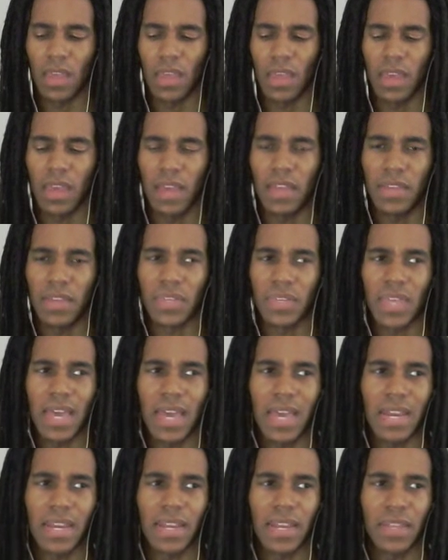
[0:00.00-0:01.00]
is
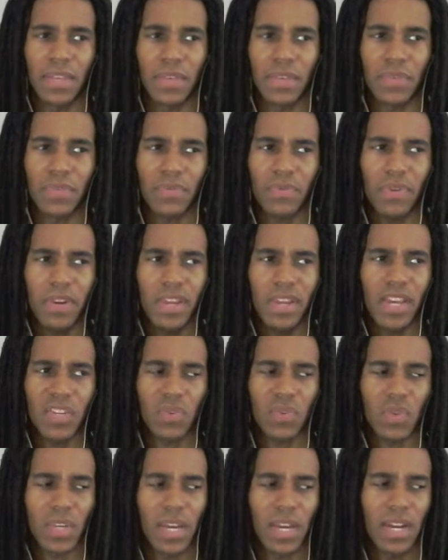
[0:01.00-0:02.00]
that the
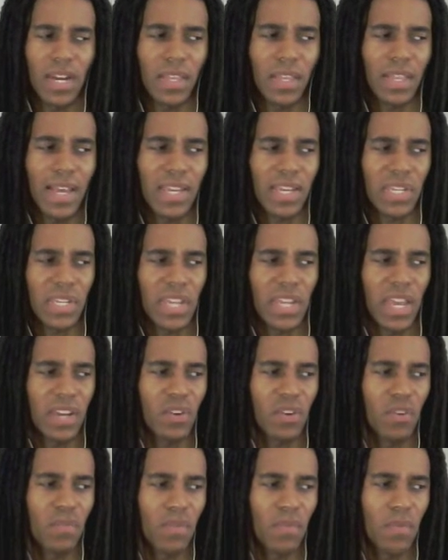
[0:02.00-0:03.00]
3DS was kind of the last
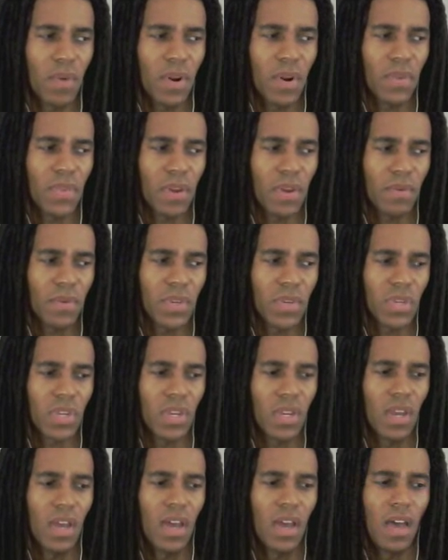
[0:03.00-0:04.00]
standover where there
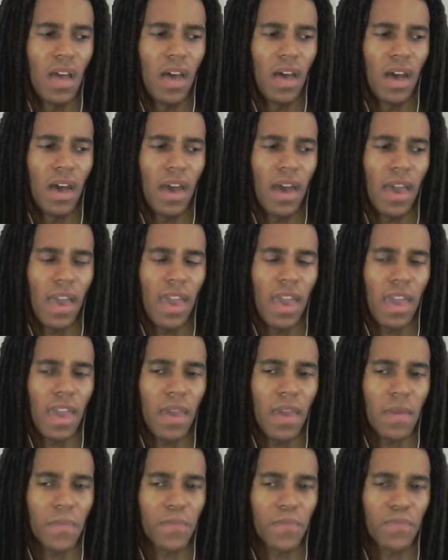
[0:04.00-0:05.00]
was
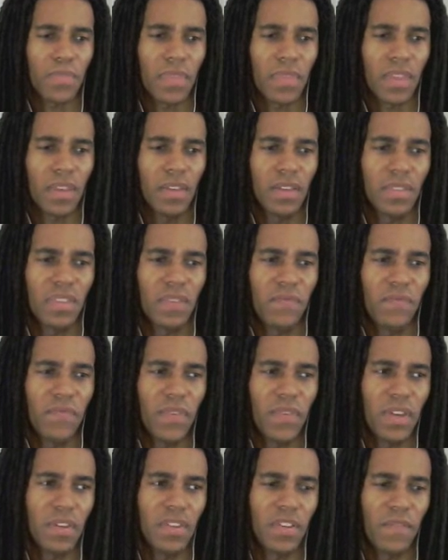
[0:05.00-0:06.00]
a
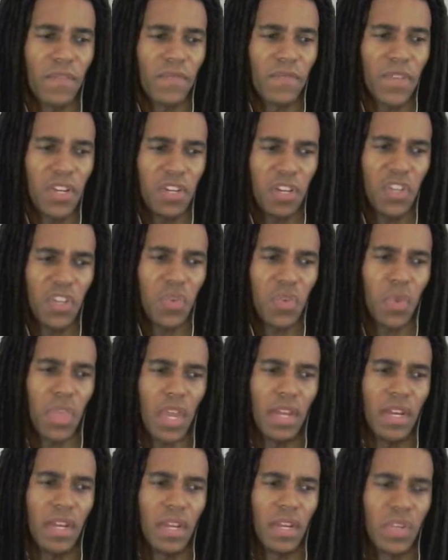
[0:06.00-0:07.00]
divisions
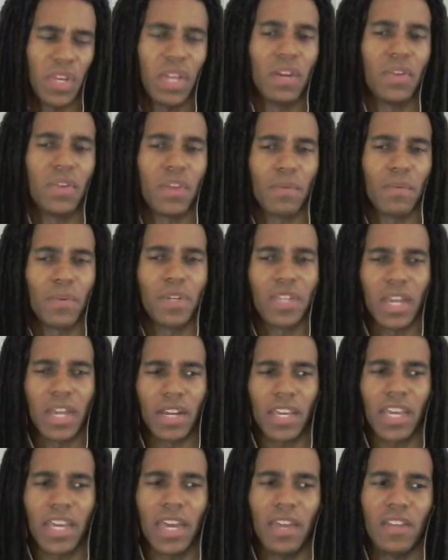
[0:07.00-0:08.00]
within Nintendo that were
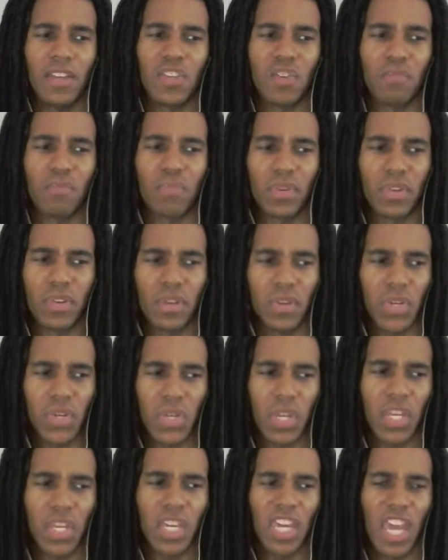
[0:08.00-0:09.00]
dedicated to
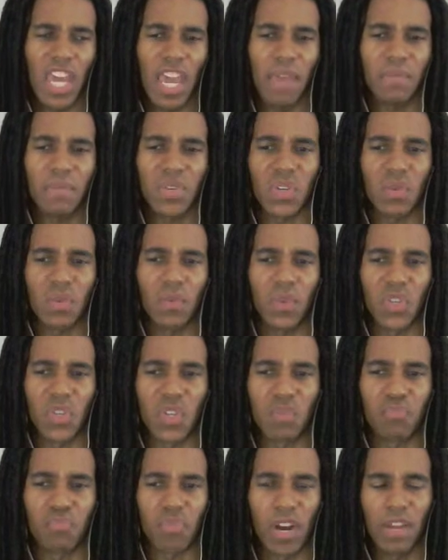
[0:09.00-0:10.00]
producing games with
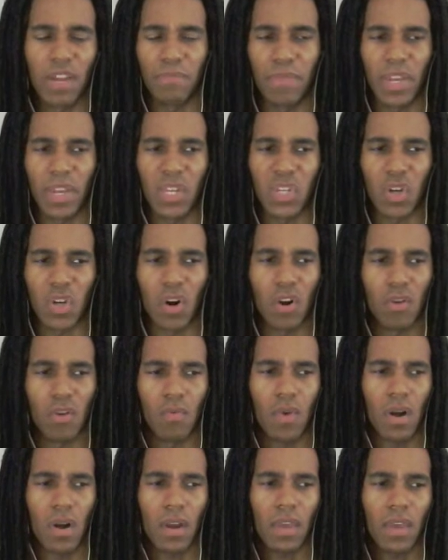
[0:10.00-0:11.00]
sprite-based artwork.